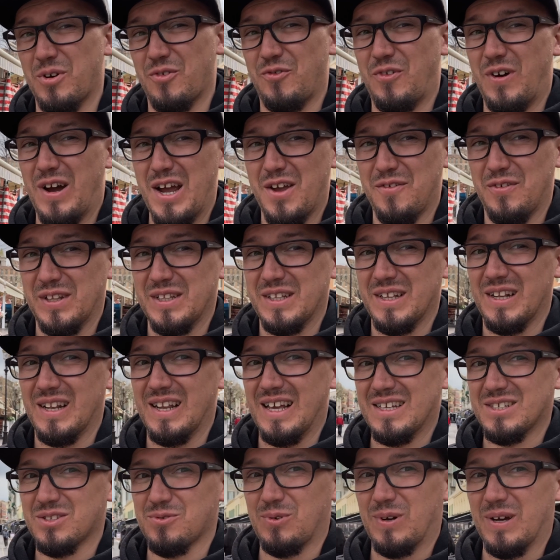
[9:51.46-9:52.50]
5 and the
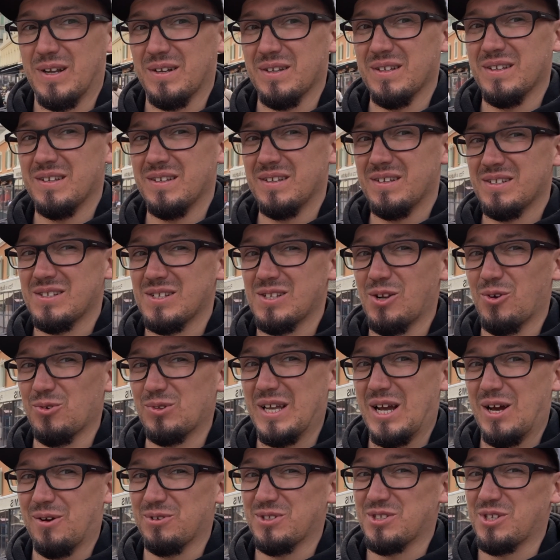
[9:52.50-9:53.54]
last one, slow
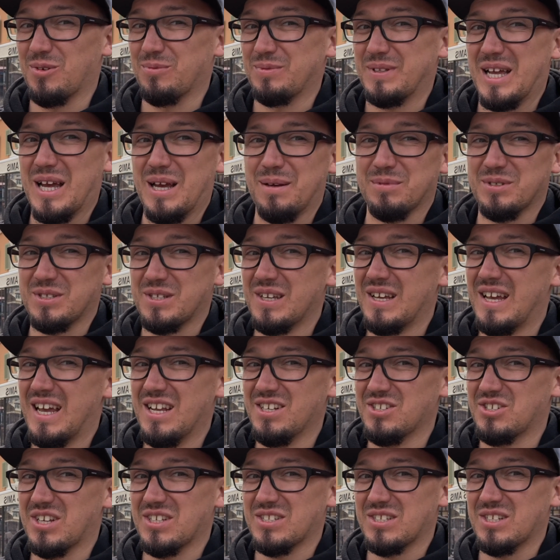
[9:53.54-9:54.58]
down sometimes and
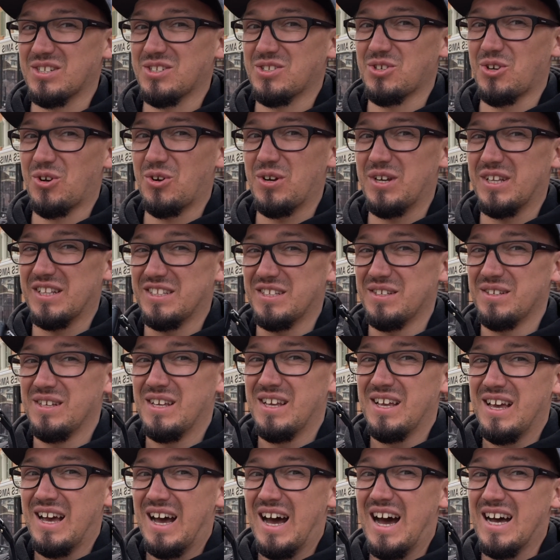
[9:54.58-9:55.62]
just enjoy it
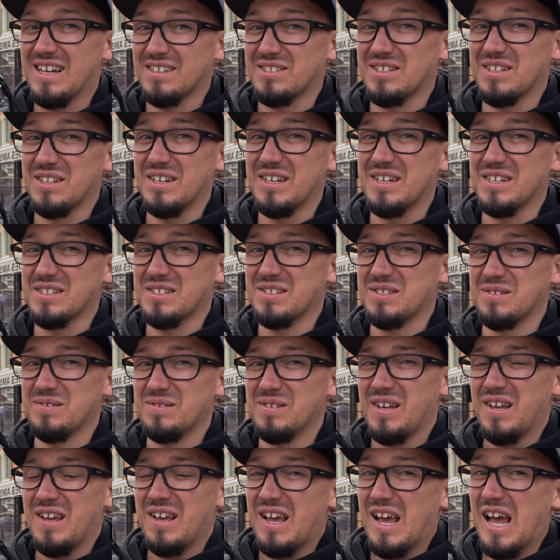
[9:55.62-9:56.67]
as it is,
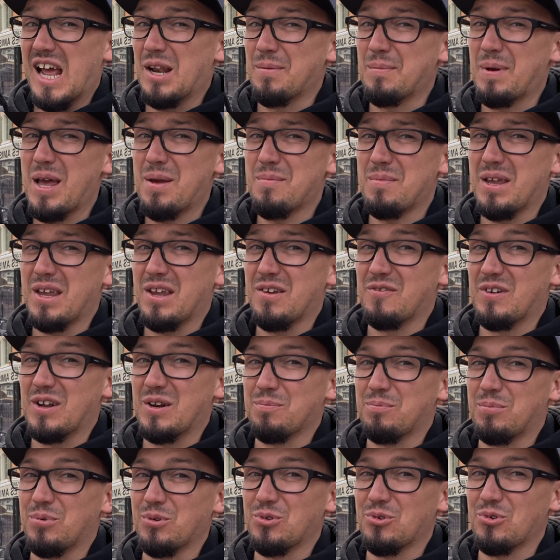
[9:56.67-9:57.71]
and maybe even
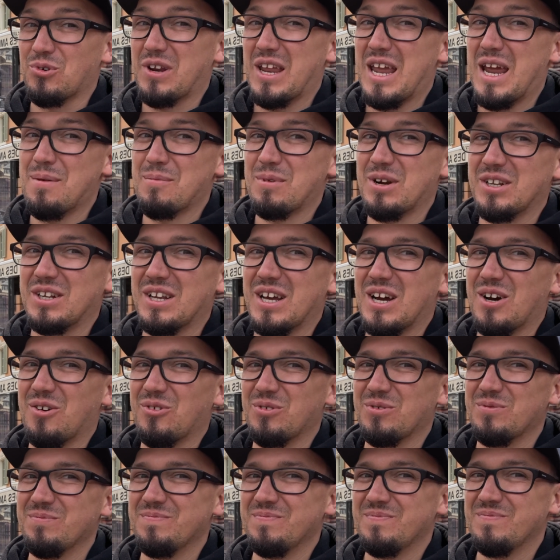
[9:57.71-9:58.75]
put your camera
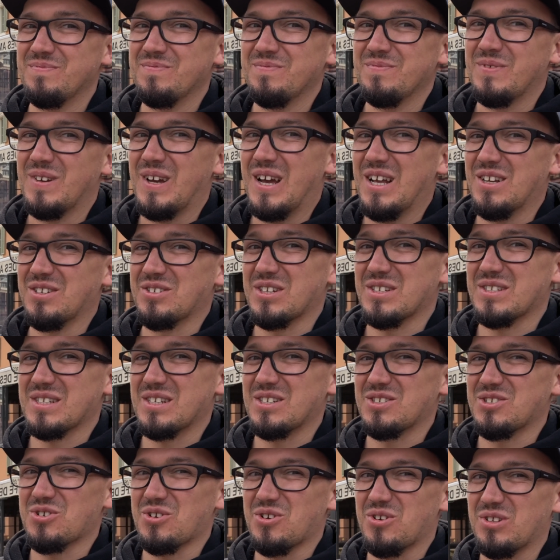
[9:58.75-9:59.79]
down and just
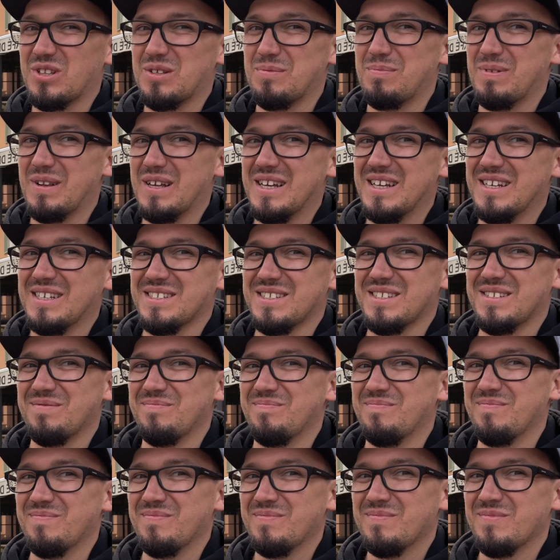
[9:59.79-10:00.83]
enjoy the place
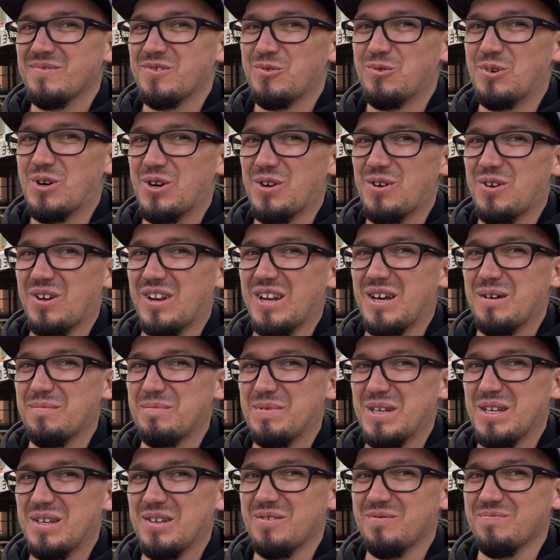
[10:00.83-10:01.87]
where you're gonna
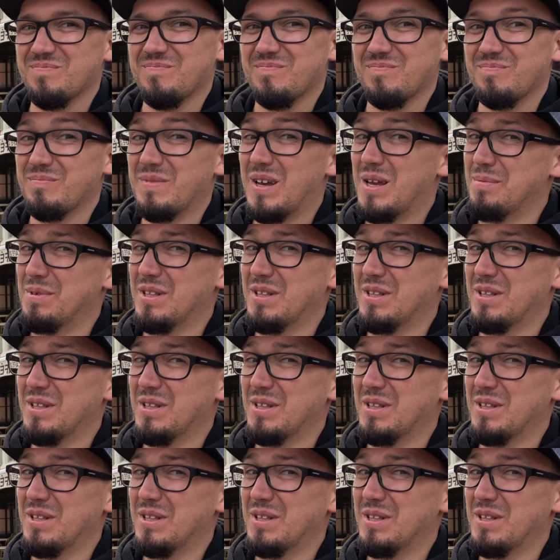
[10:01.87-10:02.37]
be maybe